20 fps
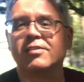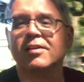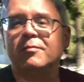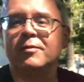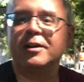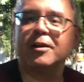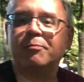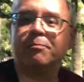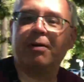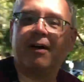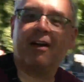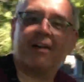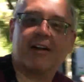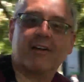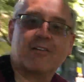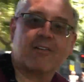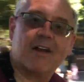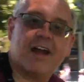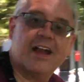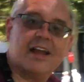I'm in a
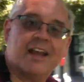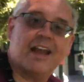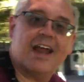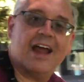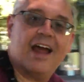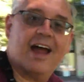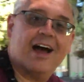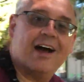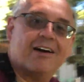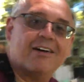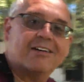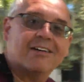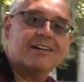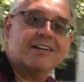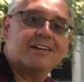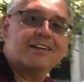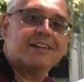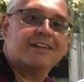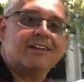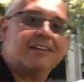park right now
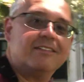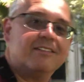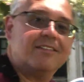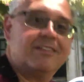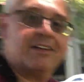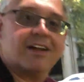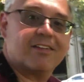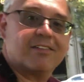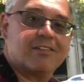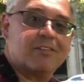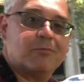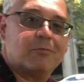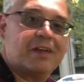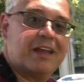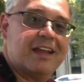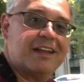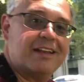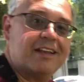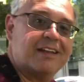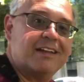doesn't
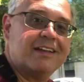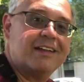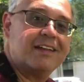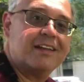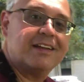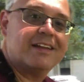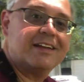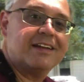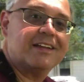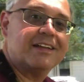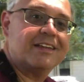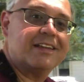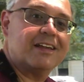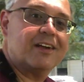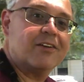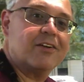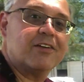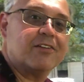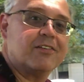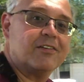mean
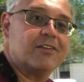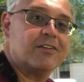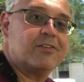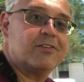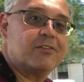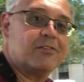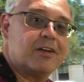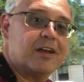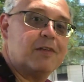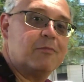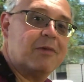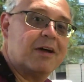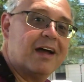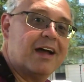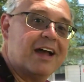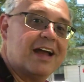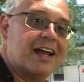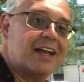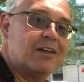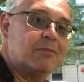there isn't a street
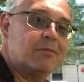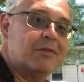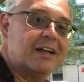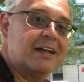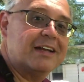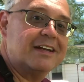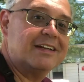behind me.